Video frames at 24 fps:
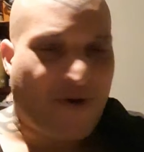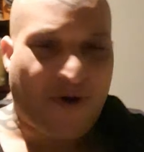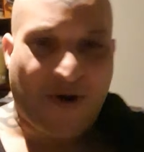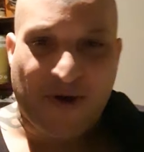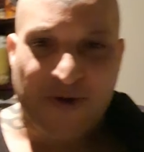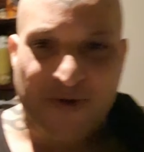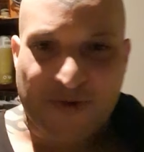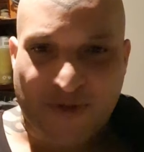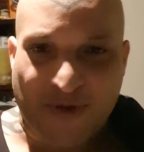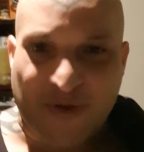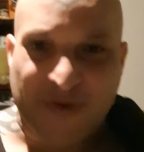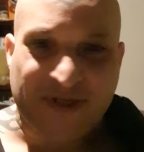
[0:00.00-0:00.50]

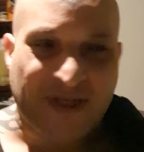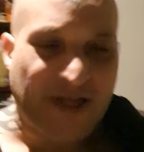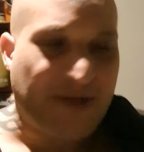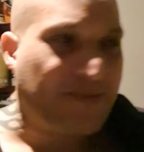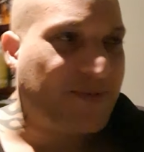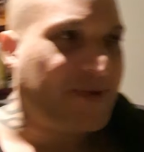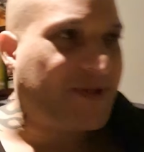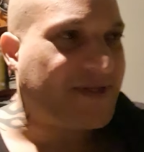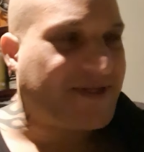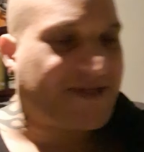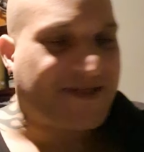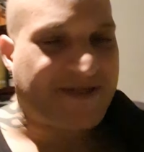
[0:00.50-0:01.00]
on those
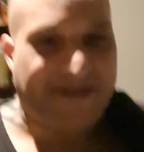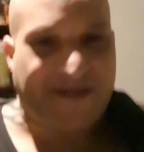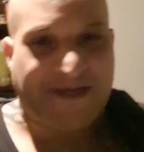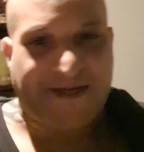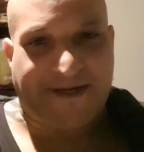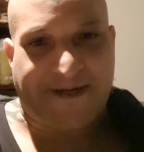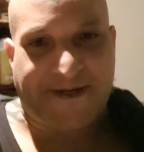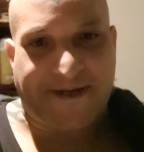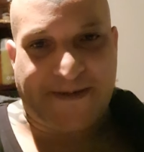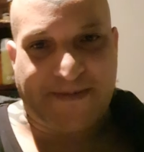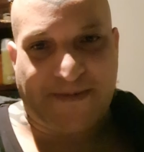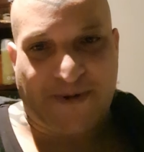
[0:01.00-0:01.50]
elements.
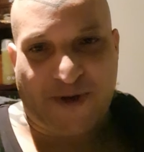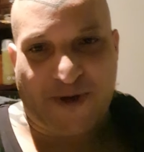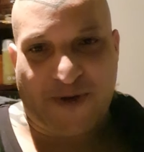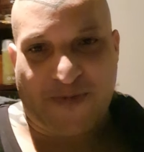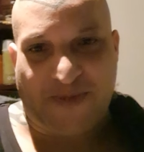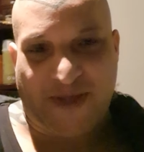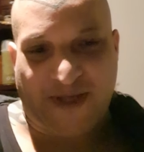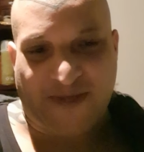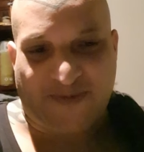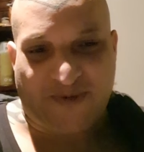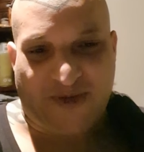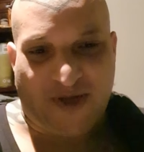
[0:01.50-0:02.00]
I hope
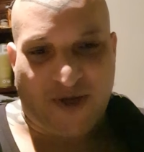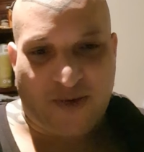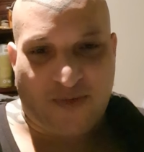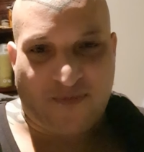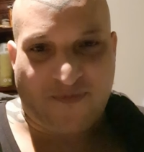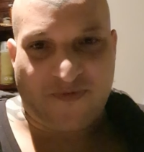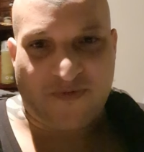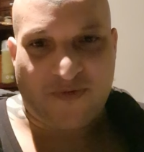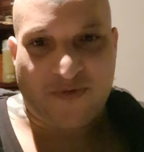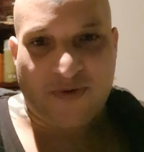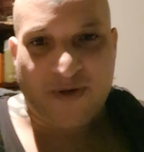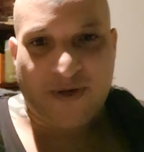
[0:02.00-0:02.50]
that's been
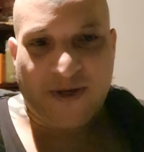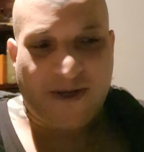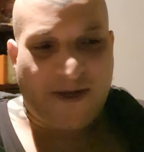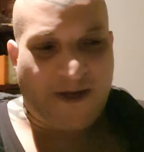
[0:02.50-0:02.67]
helpful.